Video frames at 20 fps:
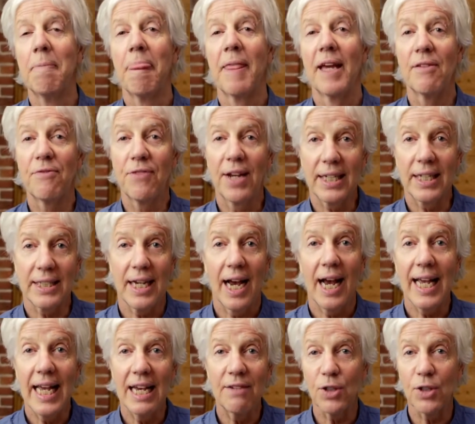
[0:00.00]
In fact,
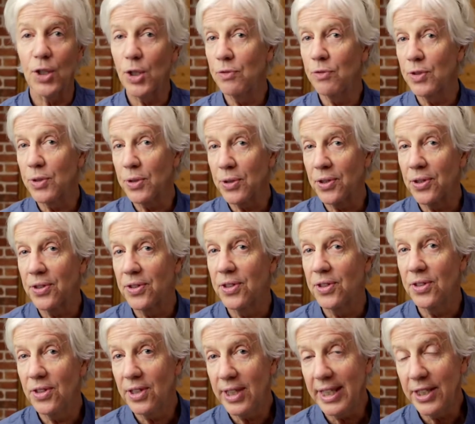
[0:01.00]
I have over
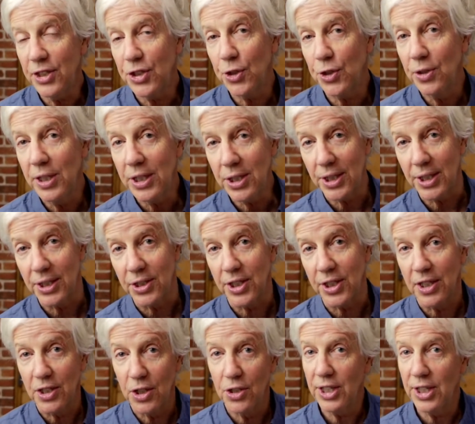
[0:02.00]
30 choices
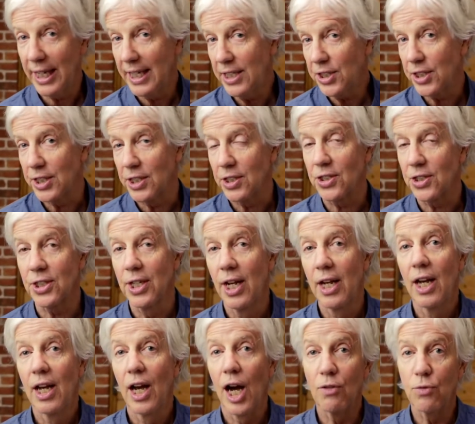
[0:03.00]
and locations
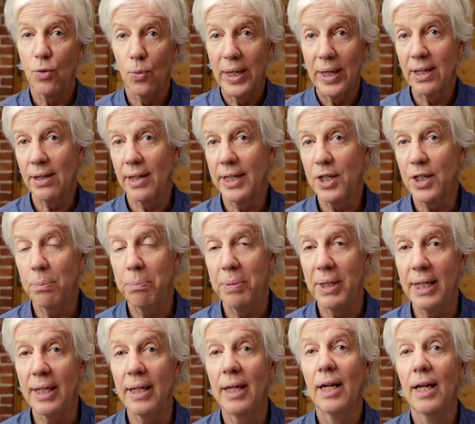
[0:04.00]
of where I could
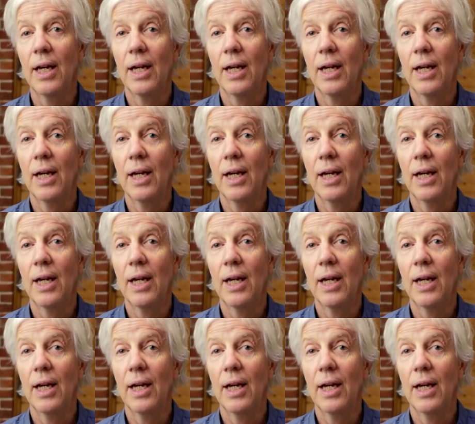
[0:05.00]
be